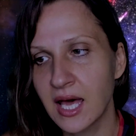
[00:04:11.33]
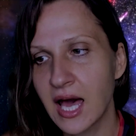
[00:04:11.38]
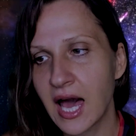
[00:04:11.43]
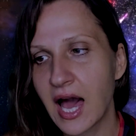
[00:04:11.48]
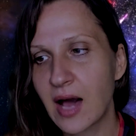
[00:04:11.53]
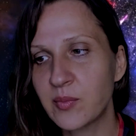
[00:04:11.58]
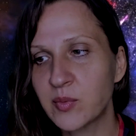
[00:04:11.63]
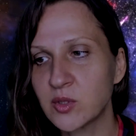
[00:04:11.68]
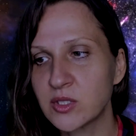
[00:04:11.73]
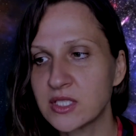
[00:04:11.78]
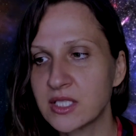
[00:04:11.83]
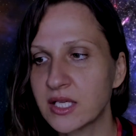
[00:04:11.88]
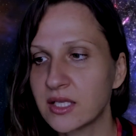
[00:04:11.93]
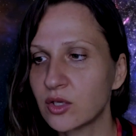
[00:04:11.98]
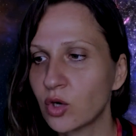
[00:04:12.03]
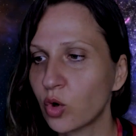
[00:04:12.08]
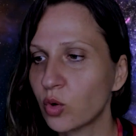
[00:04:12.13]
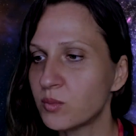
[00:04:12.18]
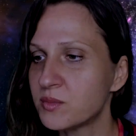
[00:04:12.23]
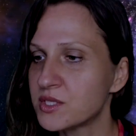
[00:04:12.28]
upon an
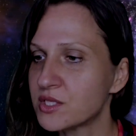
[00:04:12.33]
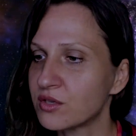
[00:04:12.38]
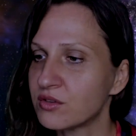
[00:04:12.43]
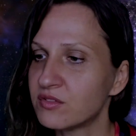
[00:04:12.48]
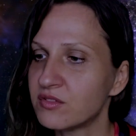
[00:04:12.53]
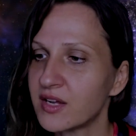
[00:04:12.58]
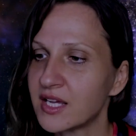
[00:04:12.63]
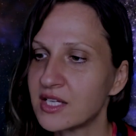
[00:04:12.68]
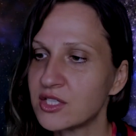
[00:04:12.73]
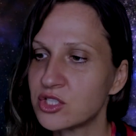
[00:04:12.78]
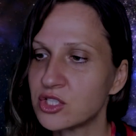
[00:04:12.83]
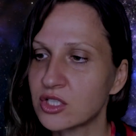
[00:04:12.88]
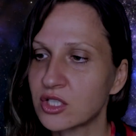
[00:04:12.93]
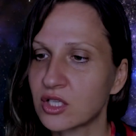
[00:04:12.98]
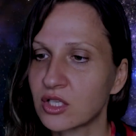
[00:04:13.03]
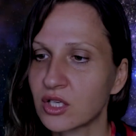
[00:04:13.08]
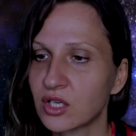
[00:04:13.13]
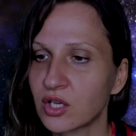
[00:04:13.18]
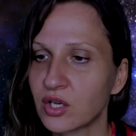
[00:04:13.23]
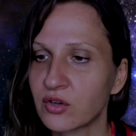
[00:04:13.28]

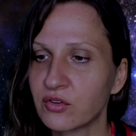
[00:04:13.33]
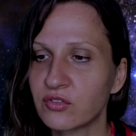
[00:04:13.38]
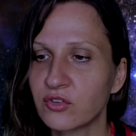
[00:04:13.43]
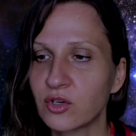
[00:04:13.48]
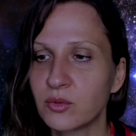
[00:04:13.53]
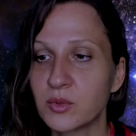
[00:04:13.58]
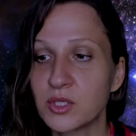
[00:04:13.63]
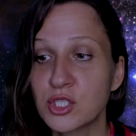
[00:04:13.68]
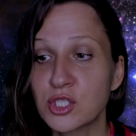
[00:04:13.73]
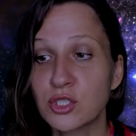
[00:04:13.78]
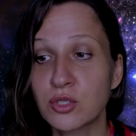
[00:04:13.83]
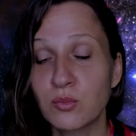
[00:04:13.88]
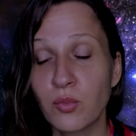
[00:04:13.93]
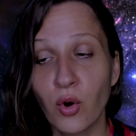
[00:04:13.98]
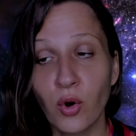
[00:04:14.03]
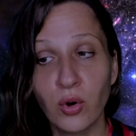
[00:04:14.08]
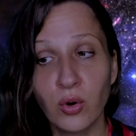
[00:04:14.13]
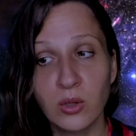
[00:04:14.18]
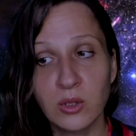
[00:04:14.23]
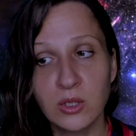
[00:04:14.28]
observation from a
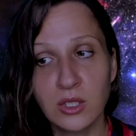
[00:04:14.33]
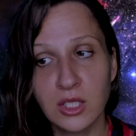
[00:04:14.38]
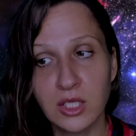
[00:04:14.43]
small